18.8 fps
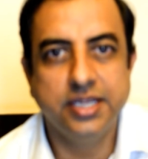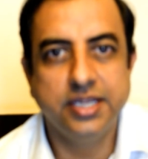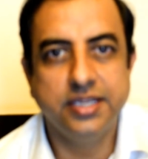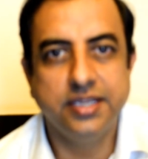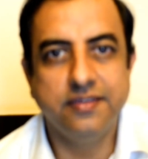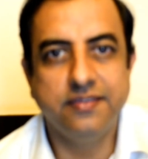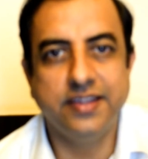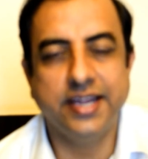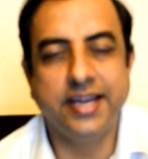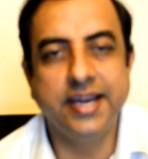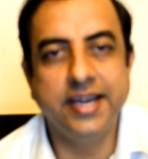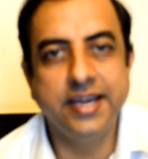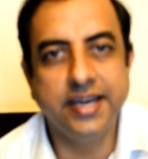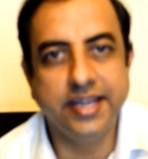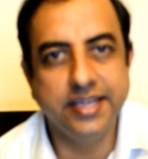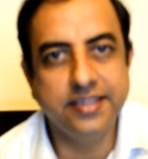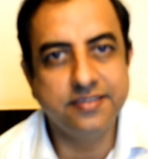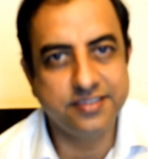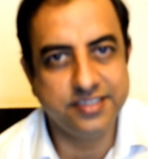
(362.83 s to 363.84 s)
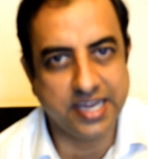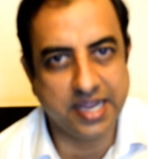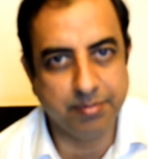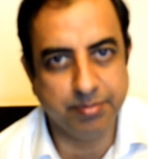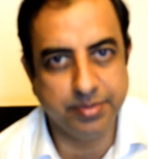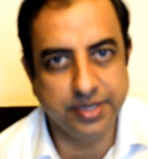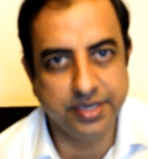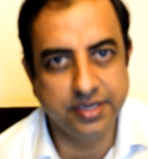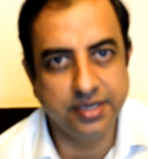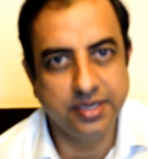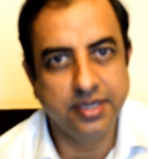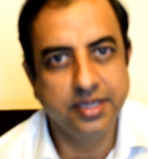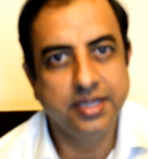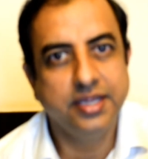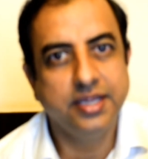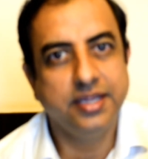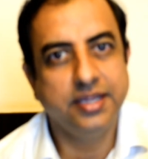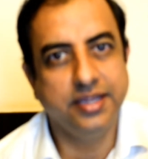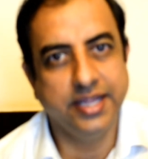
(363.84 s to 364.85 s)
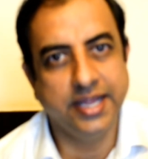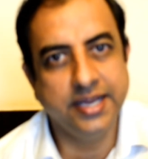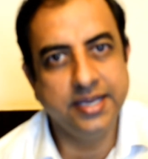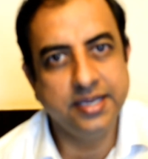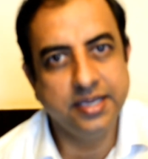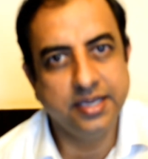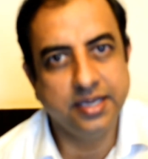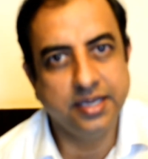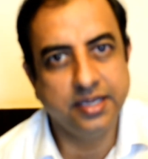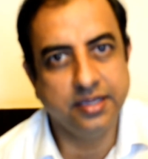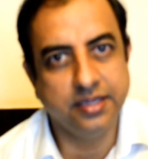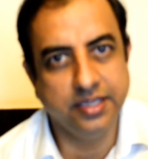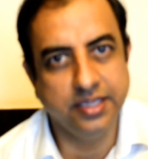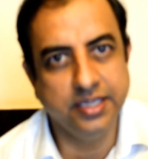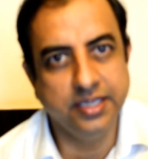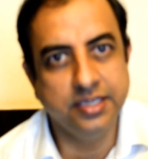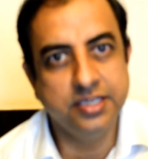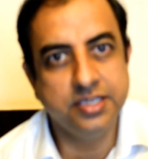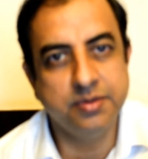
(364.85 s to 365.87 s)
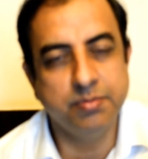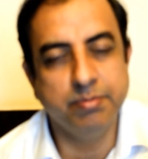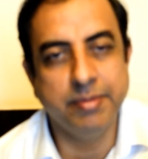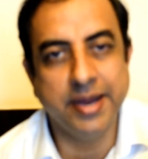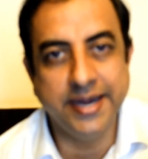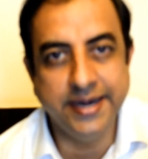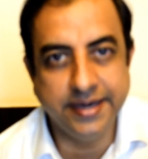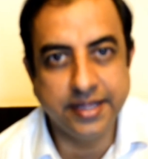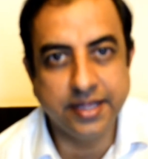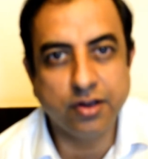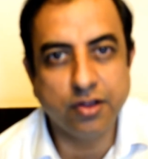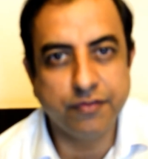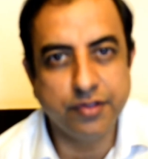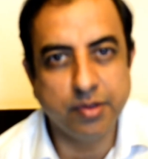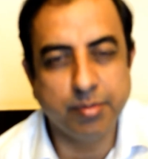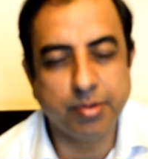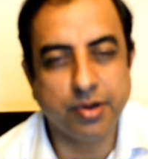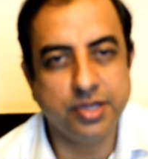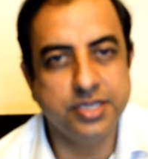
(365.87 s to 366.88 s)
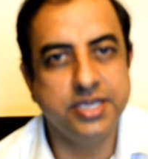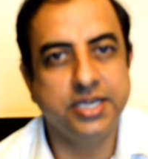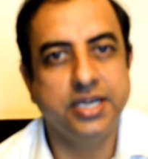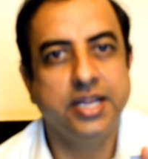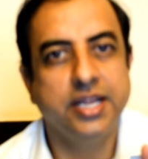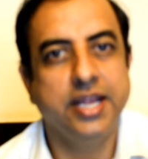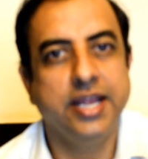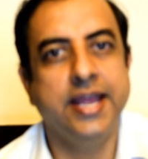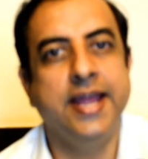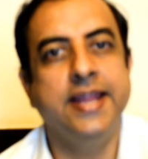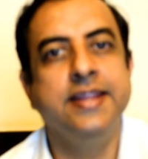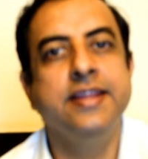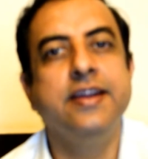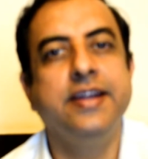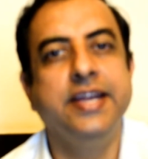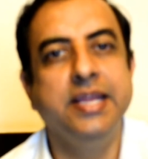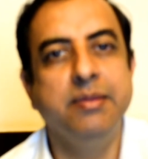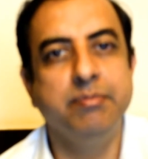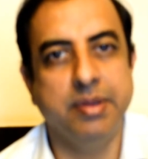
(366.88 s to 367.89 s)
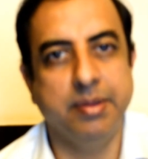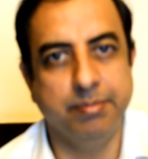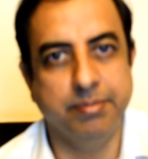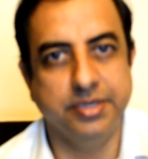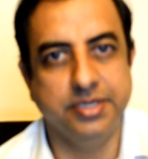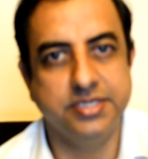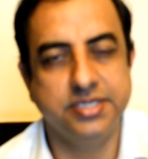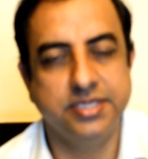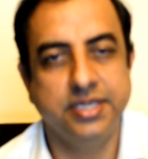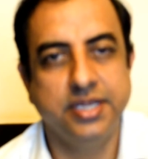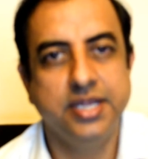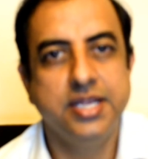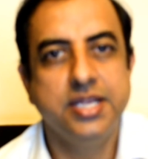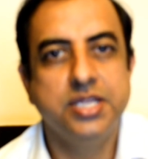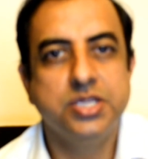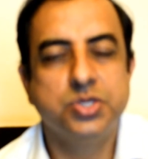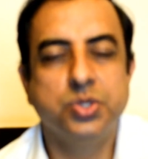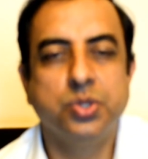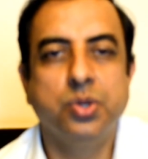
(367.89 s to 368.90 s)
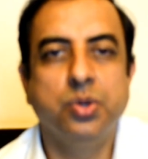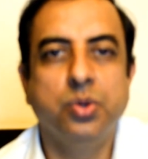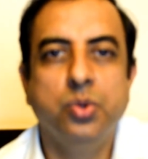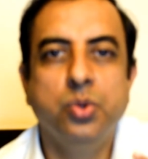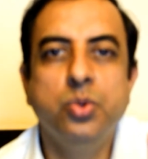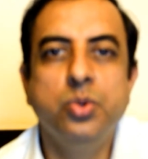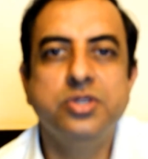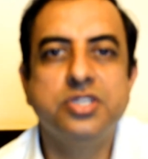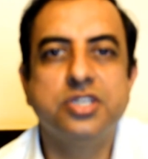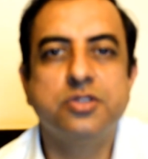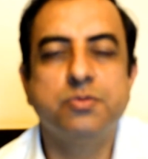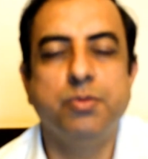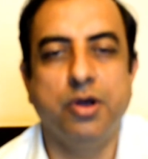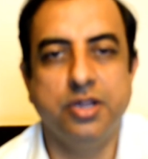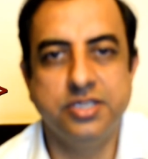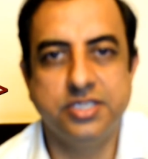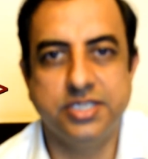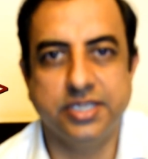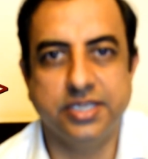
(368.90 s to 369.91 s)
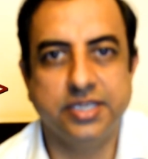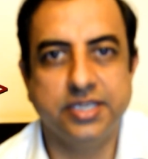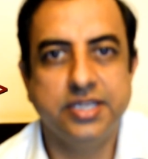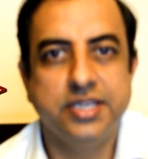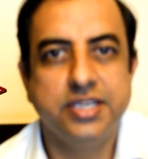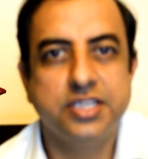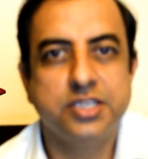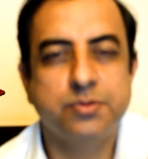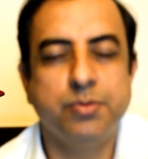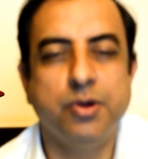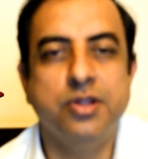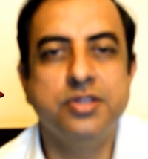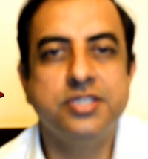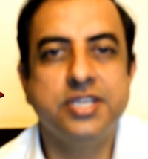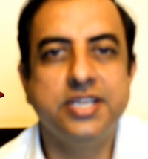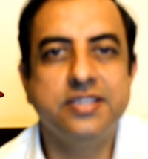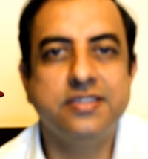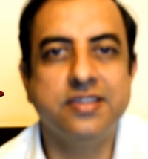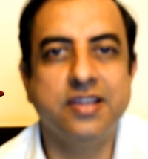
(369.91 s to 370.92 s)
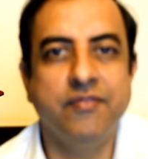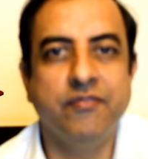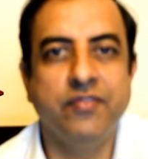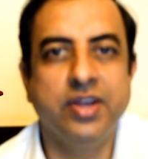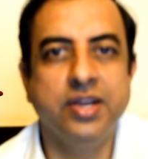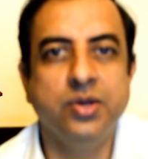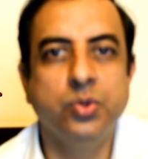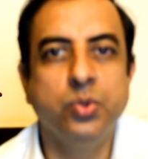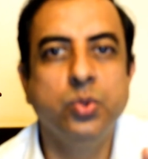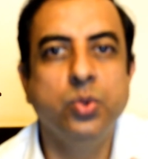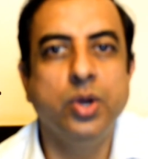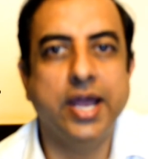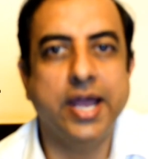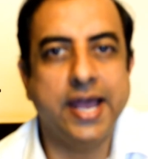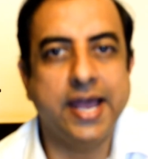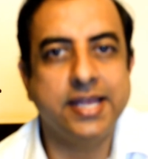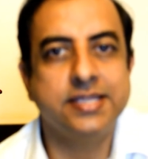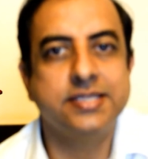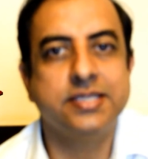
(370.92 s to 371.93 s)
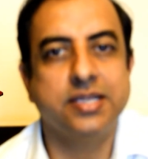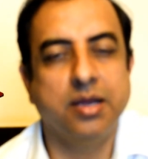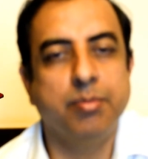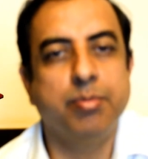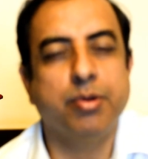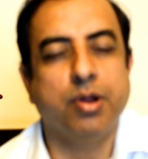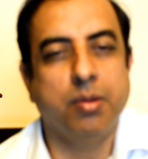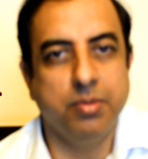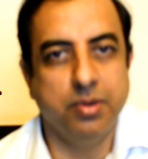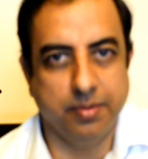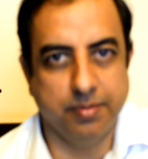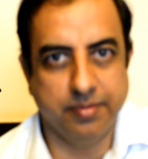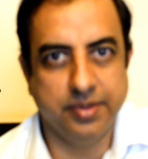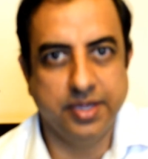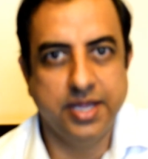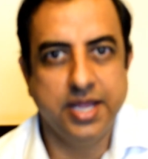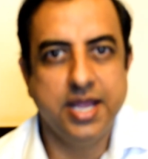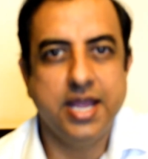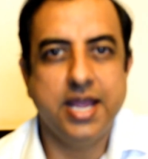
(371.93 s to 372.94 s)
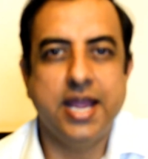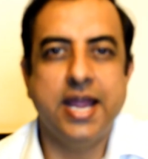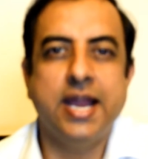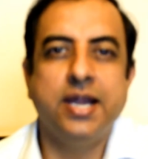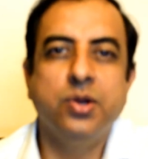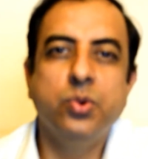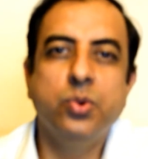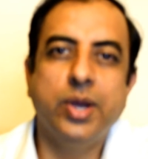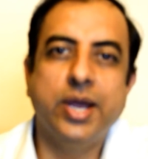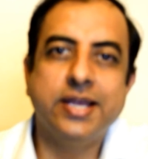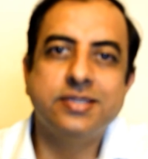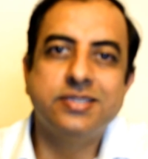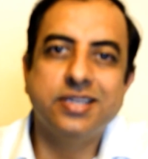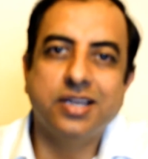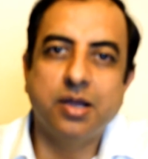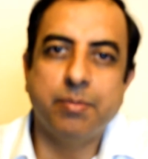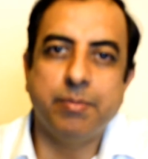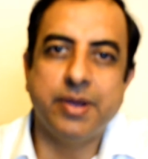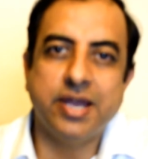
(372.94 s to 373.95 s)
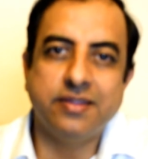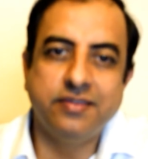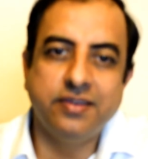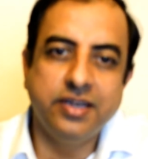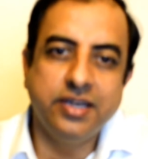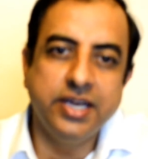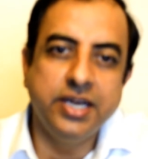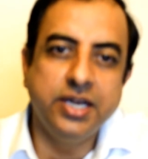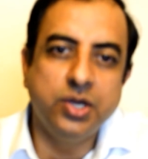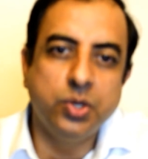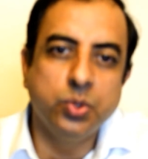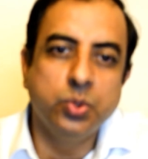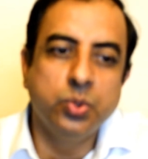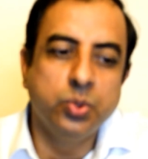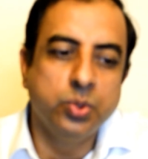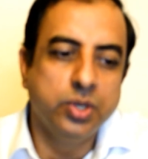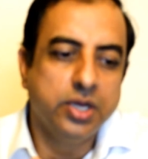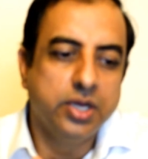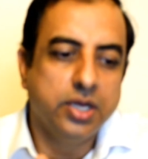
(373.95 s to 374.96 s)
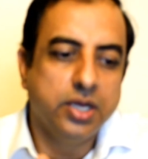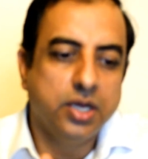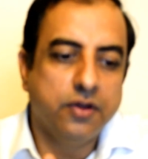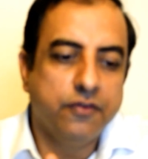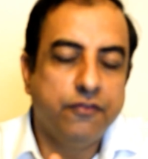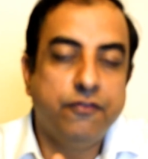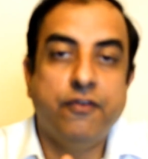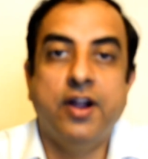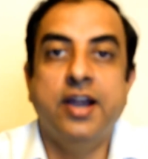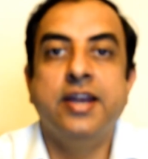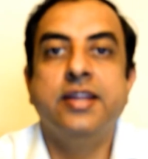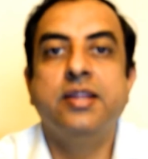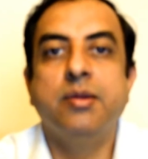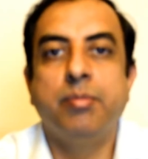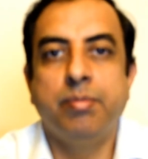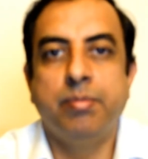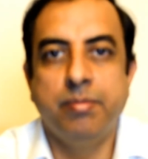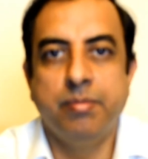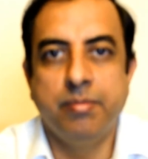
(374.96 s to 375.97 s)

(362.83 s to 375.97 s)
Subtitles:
the second is champion, then the mentor of your project and the team members. So who is a sponsor? Sponsor is someone who has a problem and who has the capacity to fund the